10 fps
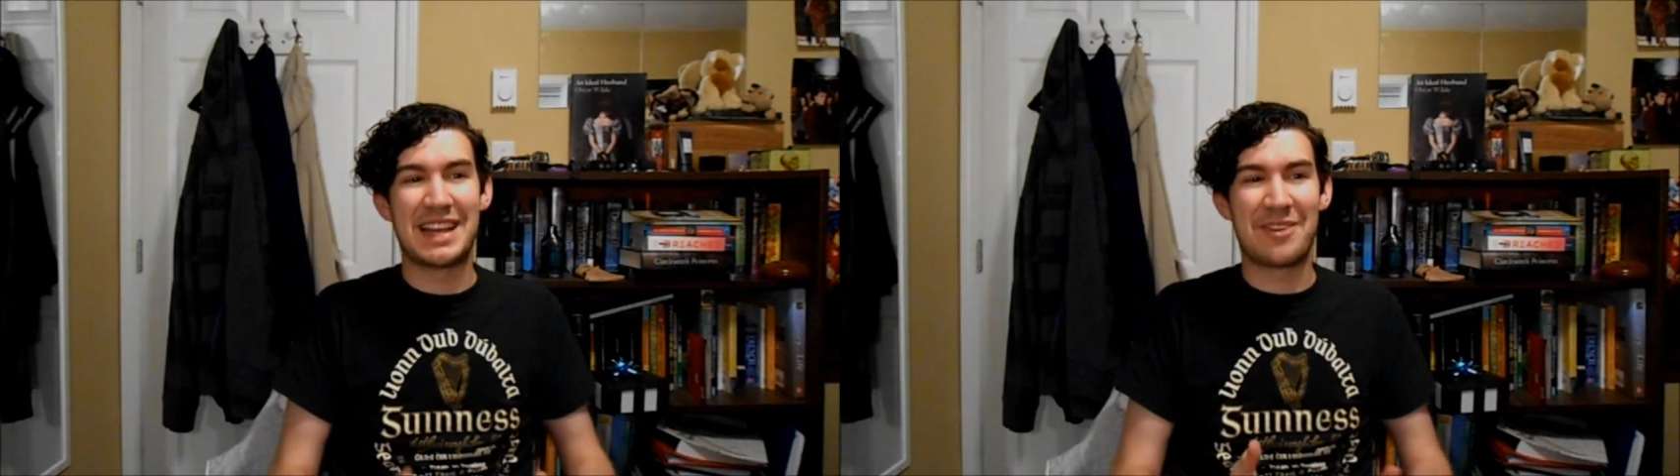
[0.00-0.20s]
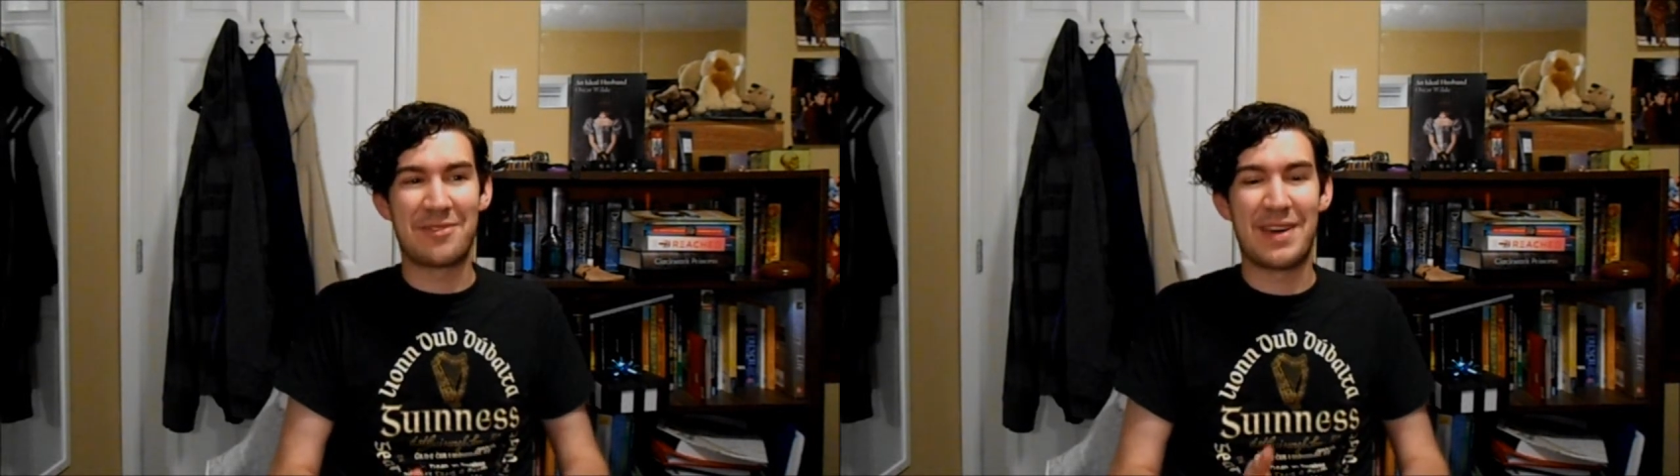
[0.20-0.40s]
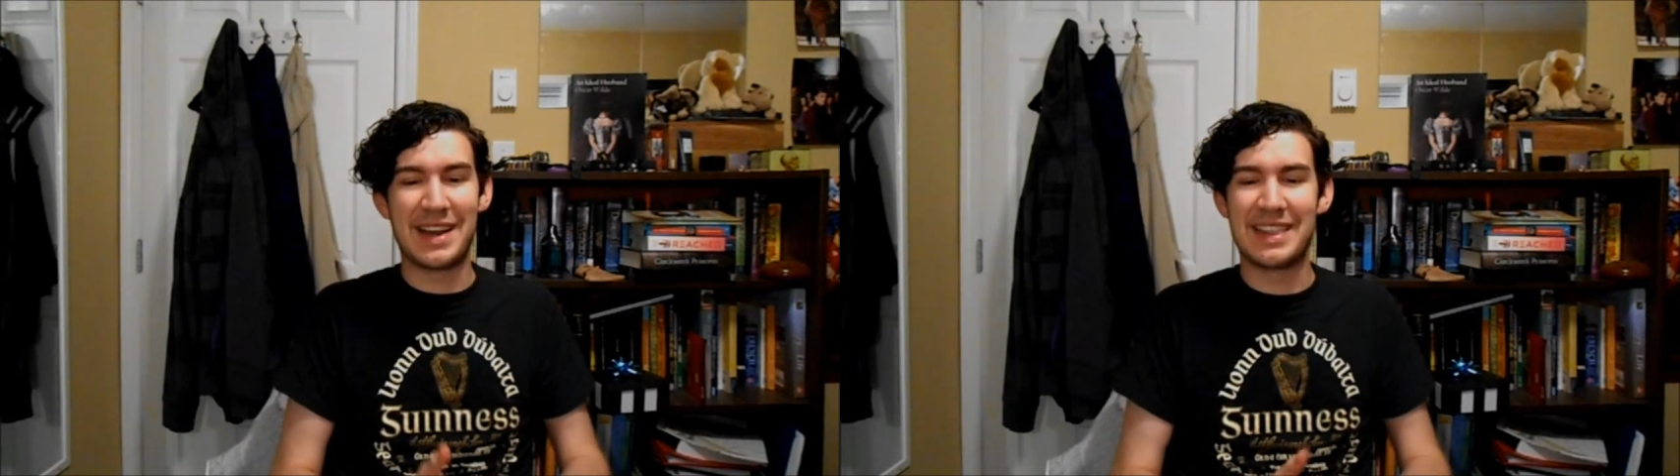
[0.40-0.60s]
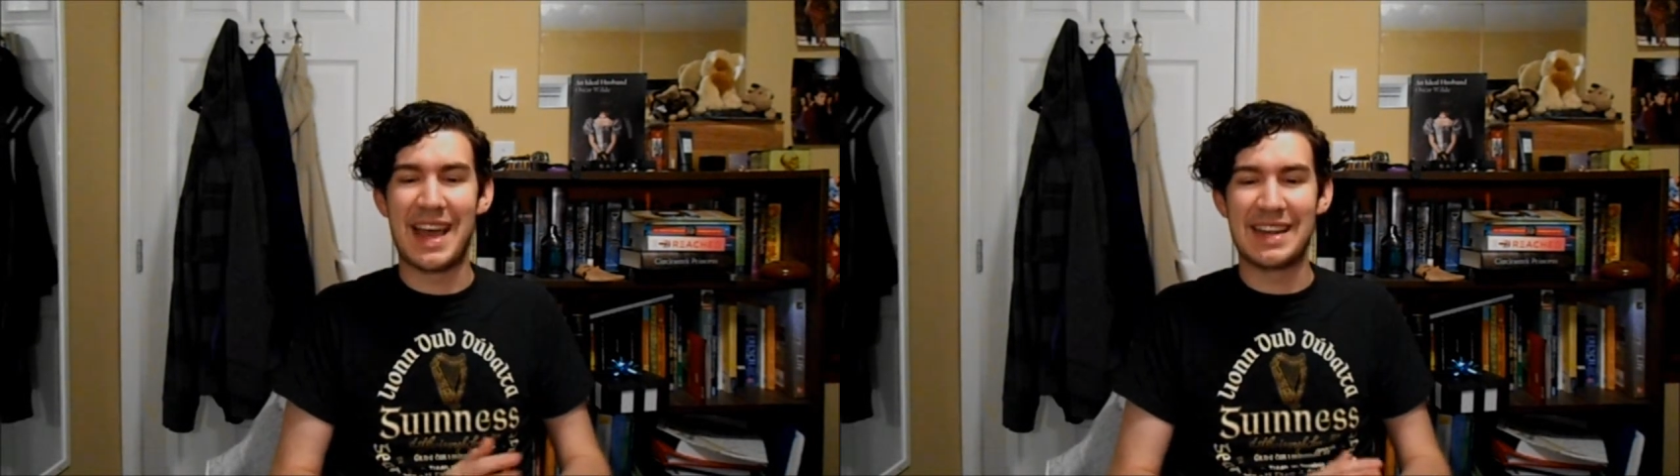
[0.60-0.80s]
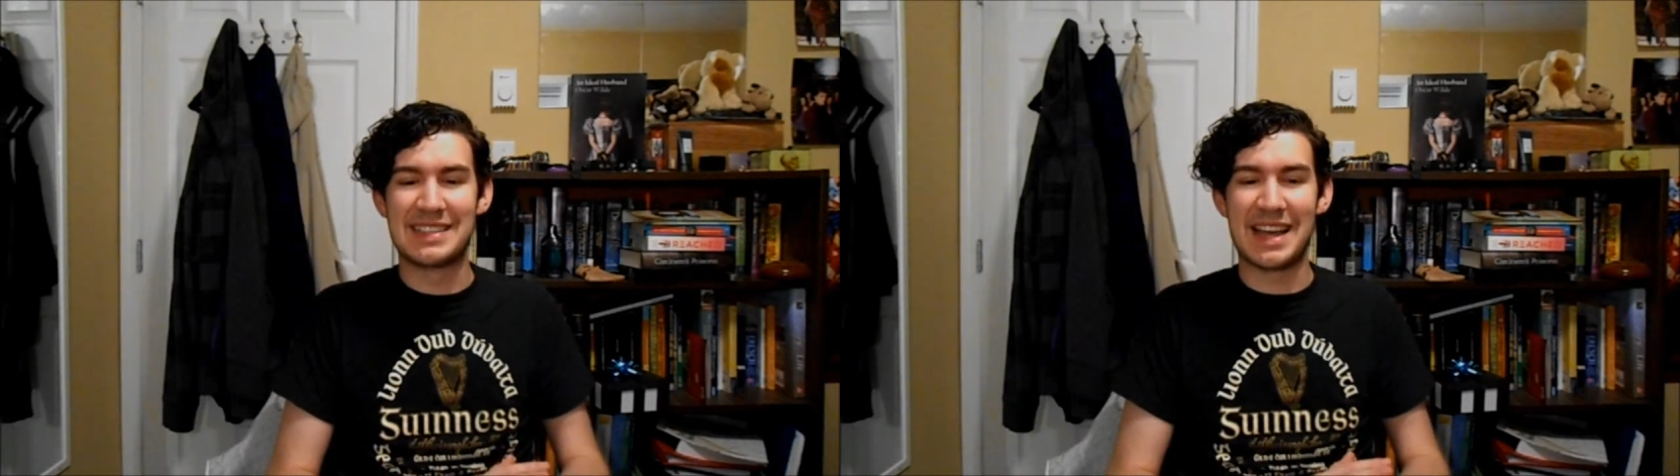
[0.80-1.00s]
I don't find it
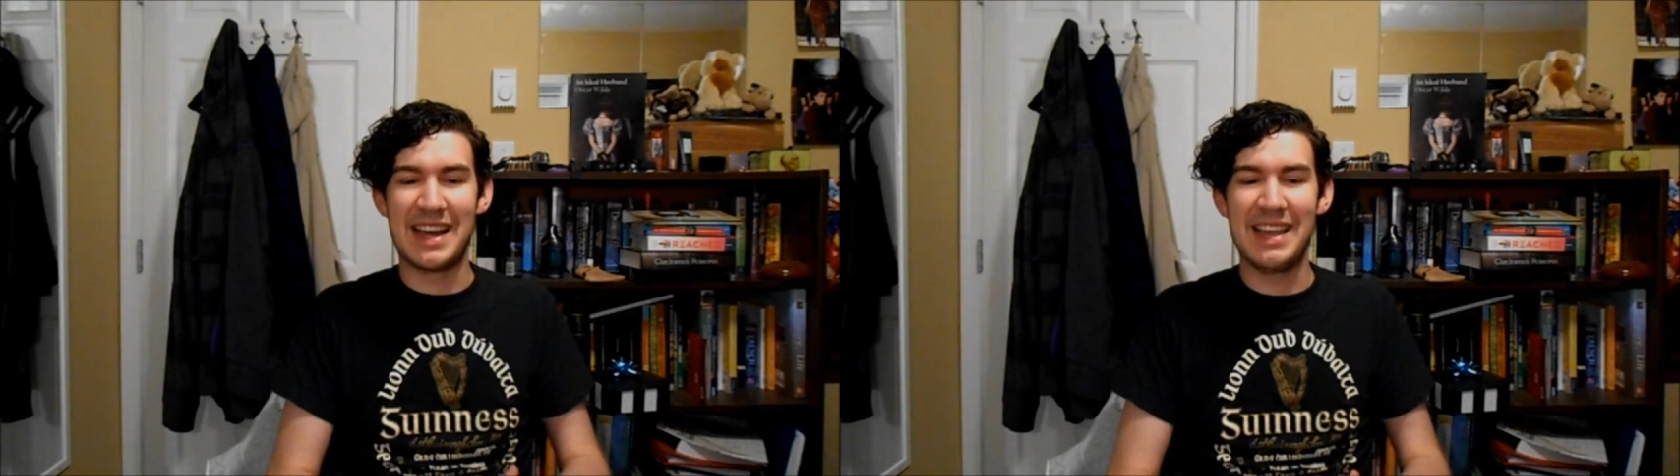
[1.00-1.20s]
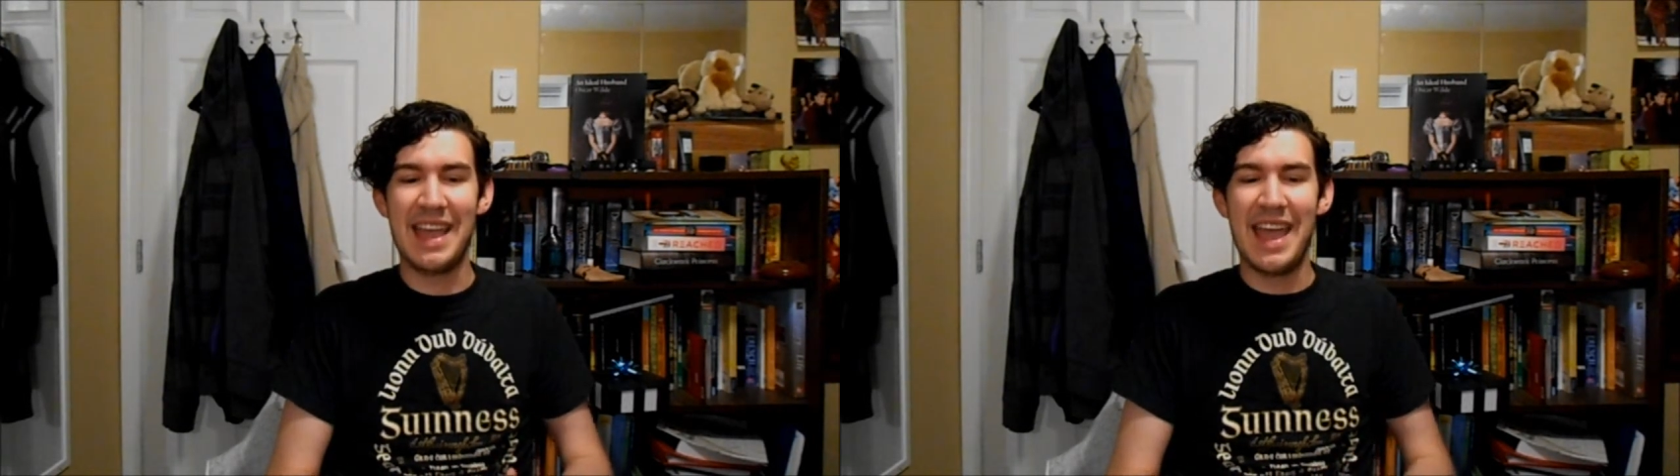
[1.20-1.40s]
that exciting.